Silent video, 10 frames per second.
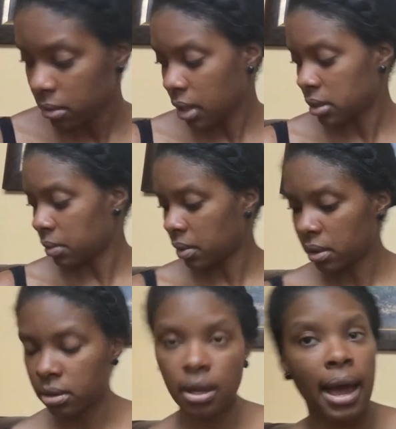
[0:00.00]
I said, well,
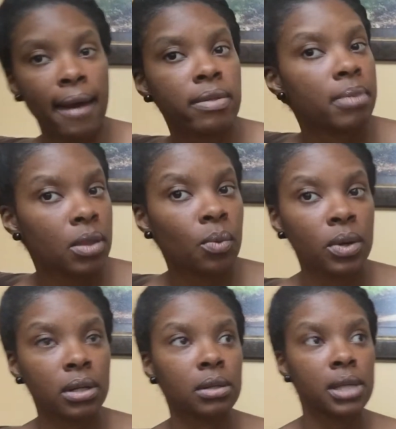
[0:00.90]
I have to be the
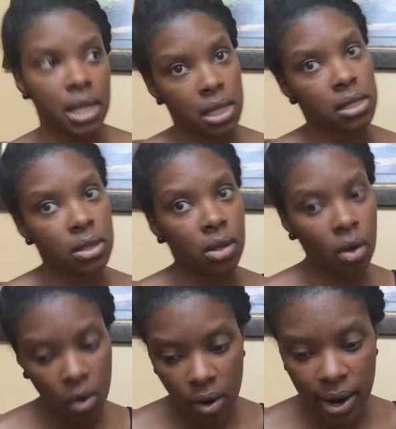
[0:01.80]
one to take these to the
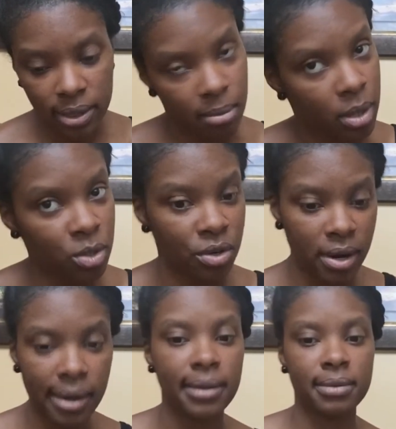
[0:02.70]
car. I have to make sure
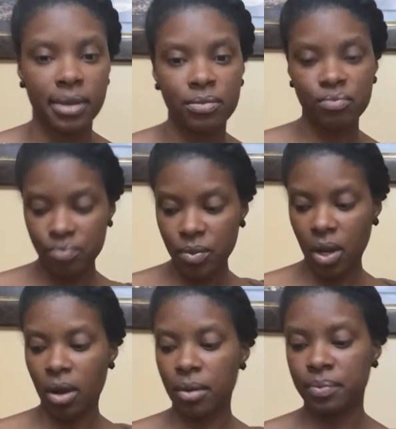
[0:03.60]
I can,
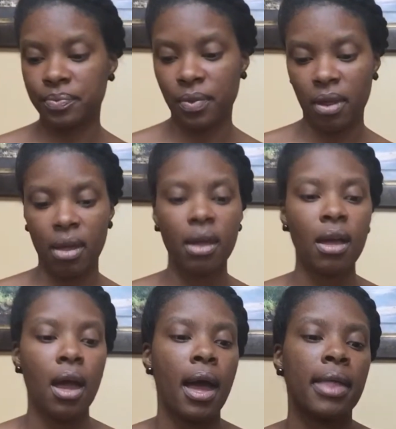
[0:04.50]
you know.
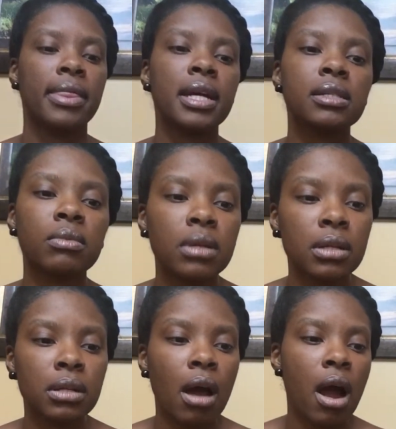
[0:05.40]
This
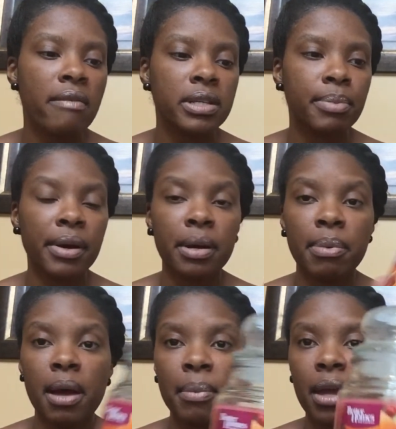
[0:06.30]
one, Harvest Berry
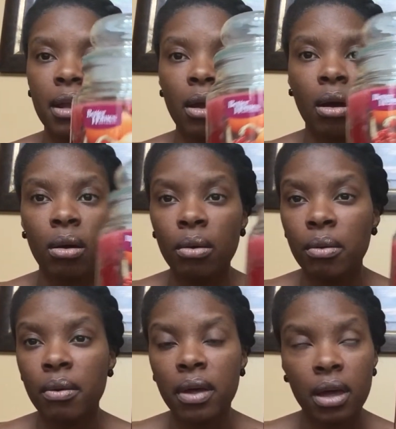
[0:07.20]
Pumpkin,
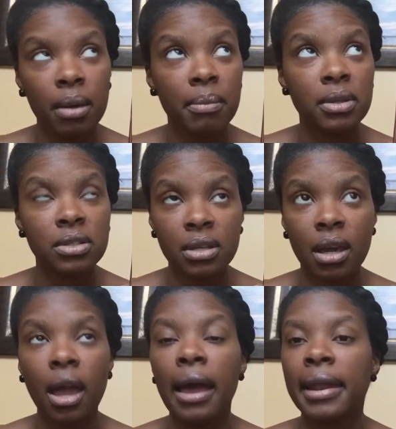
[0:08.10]
OMG.
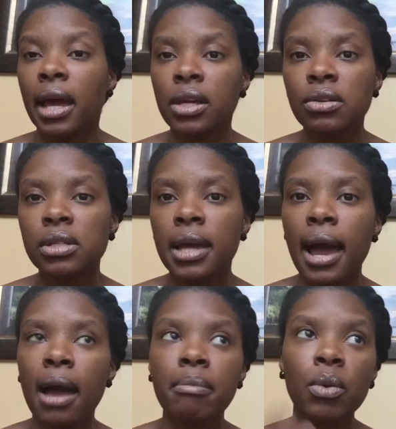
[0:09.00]
Now, usually
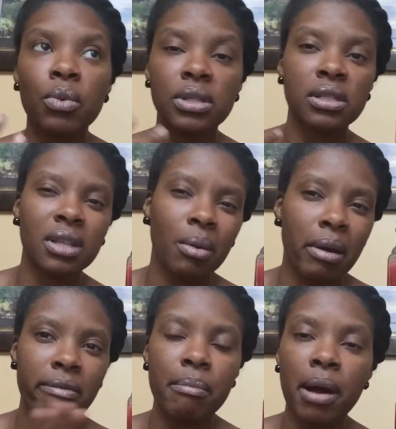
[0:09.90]
I'm the one to stay
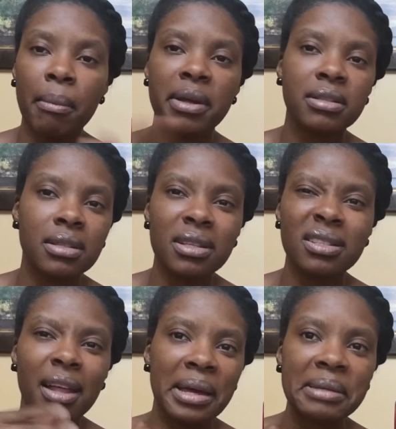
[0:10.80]
away from pumpkin it's
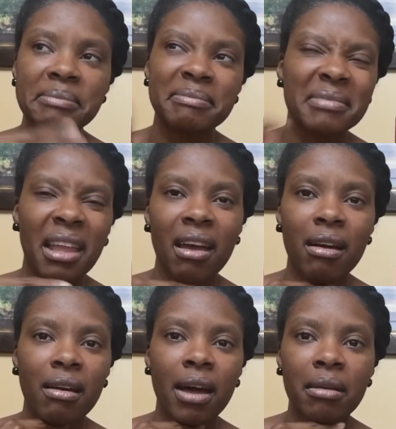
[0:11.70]
like, mm,
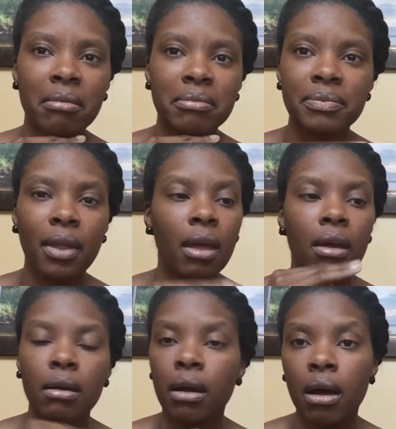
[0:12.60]
no, I don't.
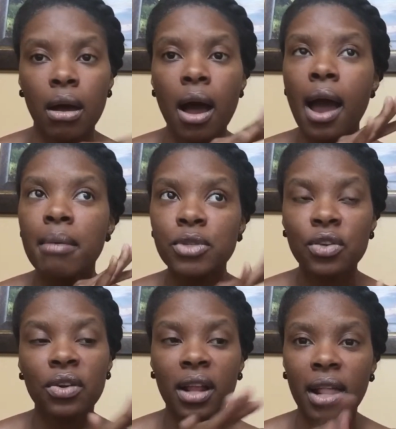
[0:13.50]
I am
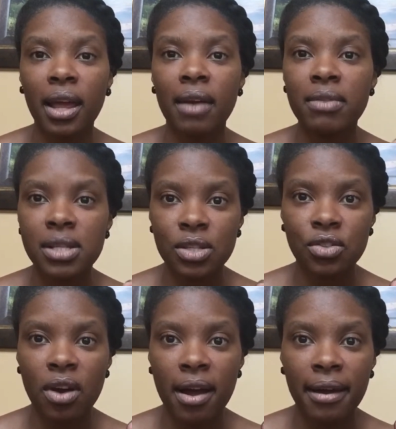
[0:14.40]
so glad I gave this a
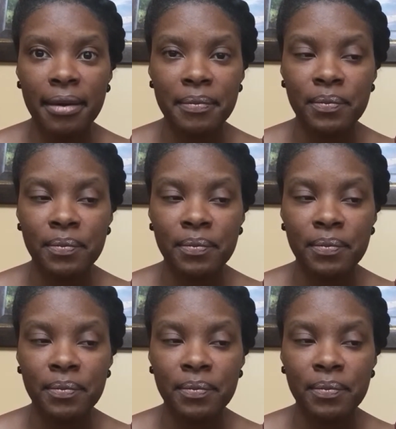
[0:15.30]
try.